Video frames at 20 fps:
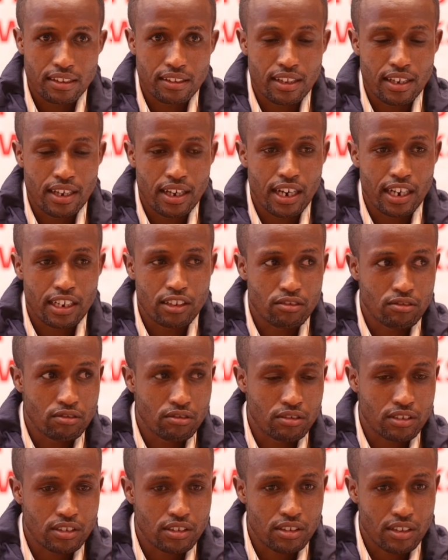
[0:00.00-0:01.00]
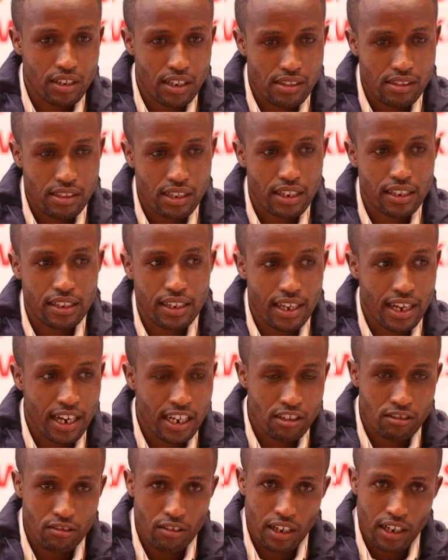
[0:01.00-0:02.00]
they had to
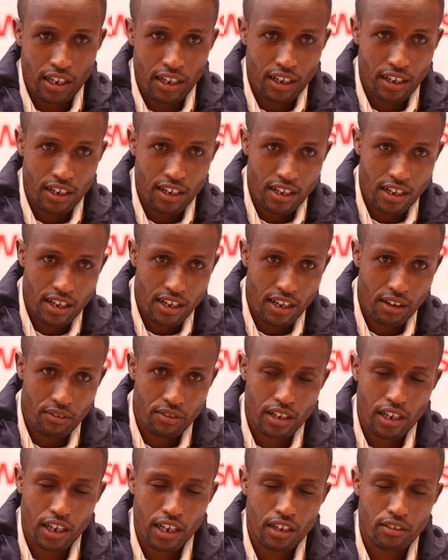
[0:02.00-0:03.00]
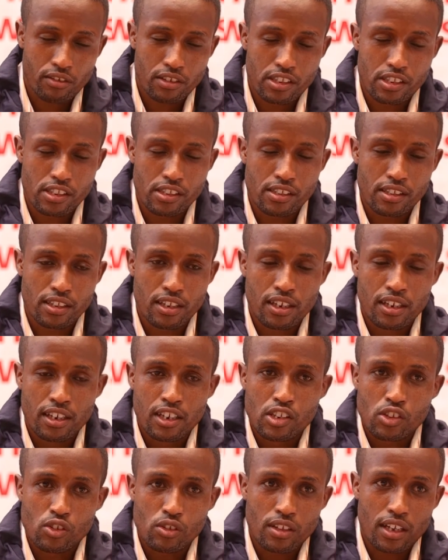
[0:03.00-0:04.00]
learn African languages,
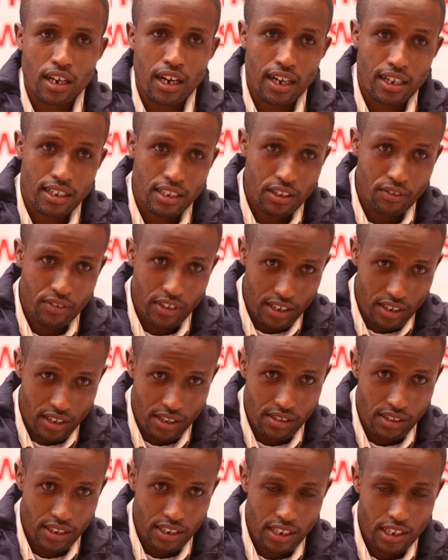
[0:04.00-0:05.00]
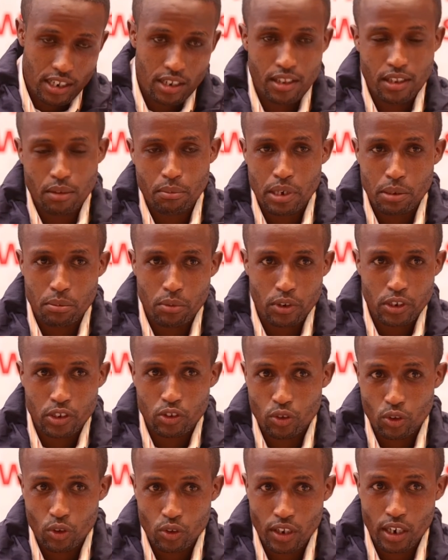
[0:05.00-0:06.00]
and even translated the Bible
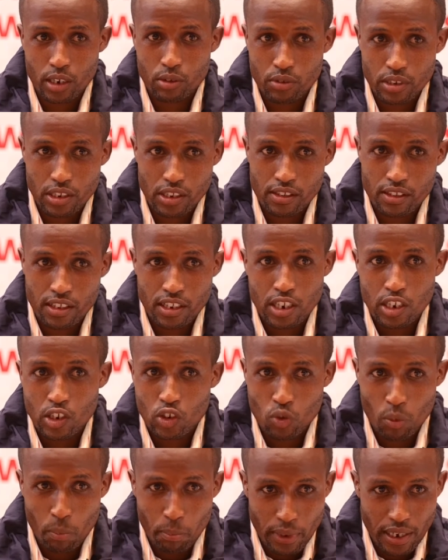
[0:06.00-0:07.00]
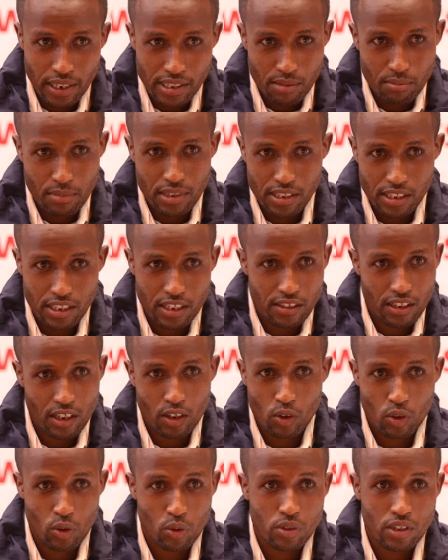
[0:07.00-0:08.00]
into those languages to pass messages
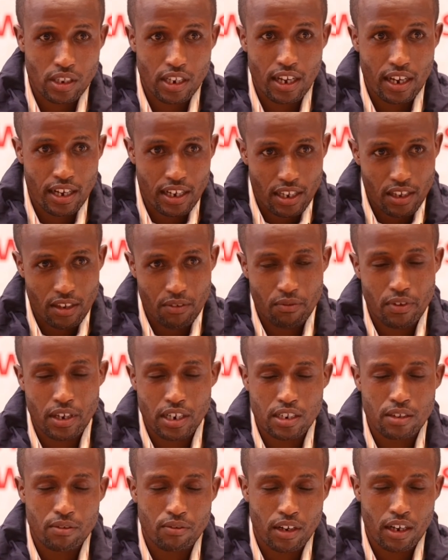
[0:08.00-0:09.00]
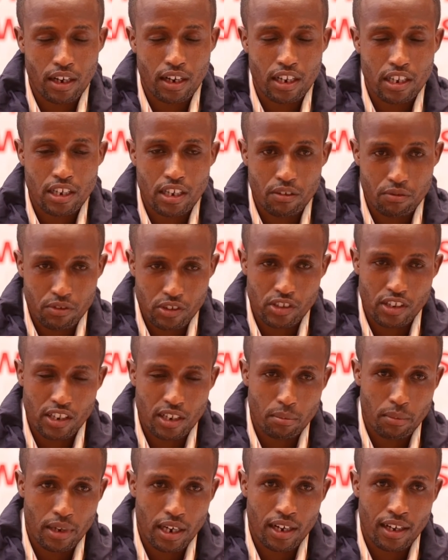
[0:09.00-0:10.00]
across in an effective and
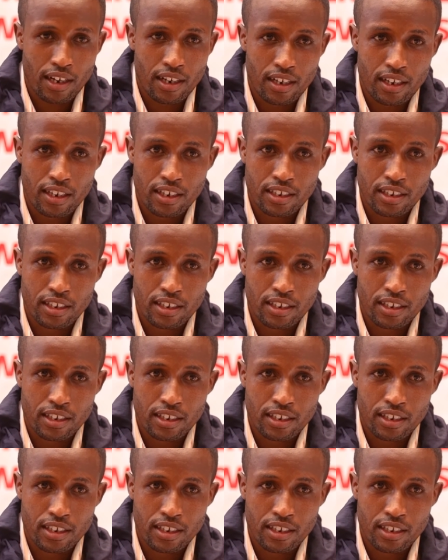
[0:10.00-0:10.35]
efficient manner.